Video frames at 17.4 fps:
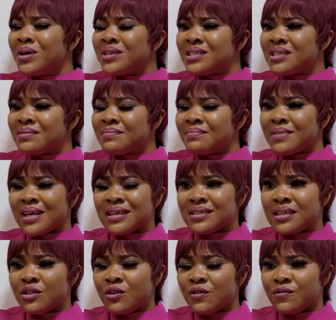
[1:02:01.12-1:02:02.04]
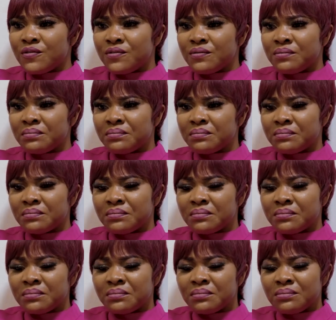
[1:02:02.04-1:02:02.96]
what? That's enough.
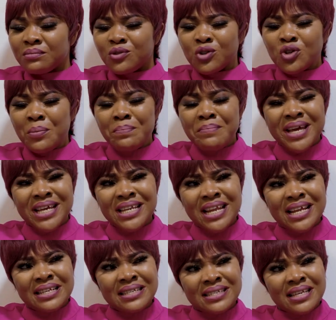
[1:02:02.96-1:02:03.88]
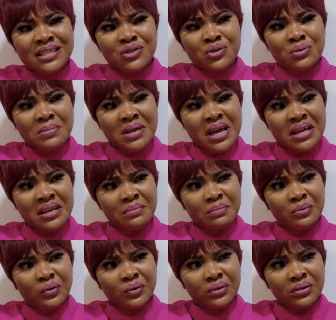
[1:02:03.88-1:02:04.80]
You're not making any sense to me
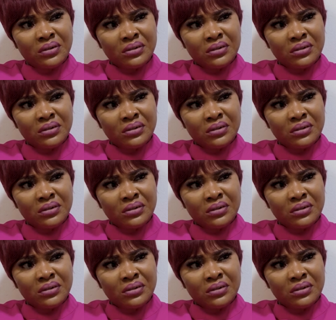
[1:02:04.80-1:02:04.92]
anymore.